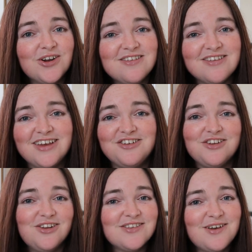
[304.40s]
honestly.
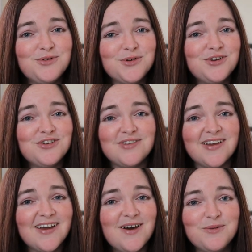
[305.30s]
She looks after her just
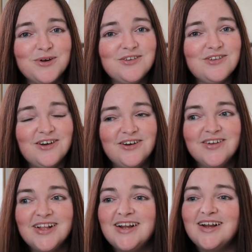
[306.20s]
like I would,
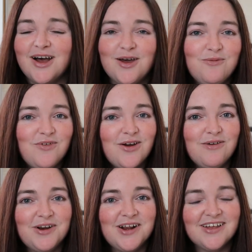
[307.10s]
so I am
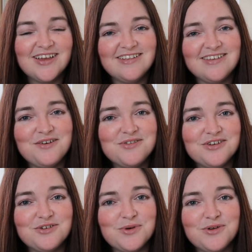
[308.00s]
very, very lucky to have
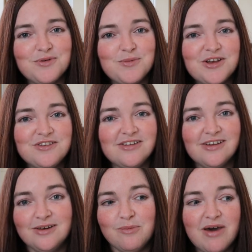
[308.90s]
such a wonderful person
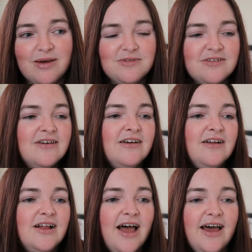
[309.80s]
loaning Pips.
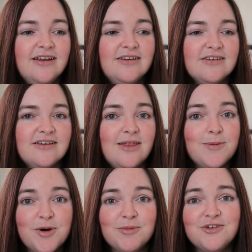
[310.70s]
And
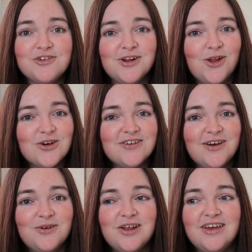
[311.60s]
at the moment during
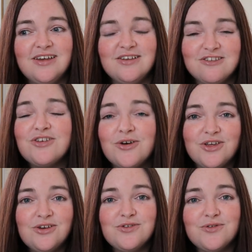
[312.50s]
lockdown, it is so
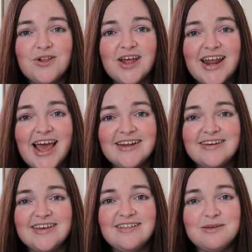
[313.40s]
useful and
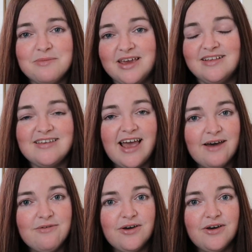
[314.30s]
handy to me to
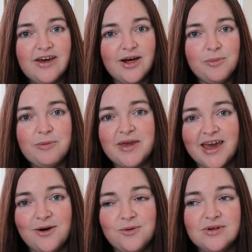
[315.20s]
have her helping me
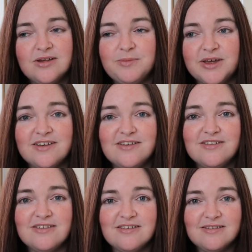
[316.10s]
out,
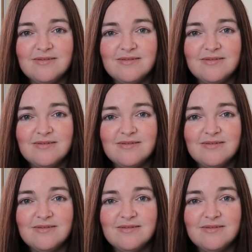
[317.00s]
because,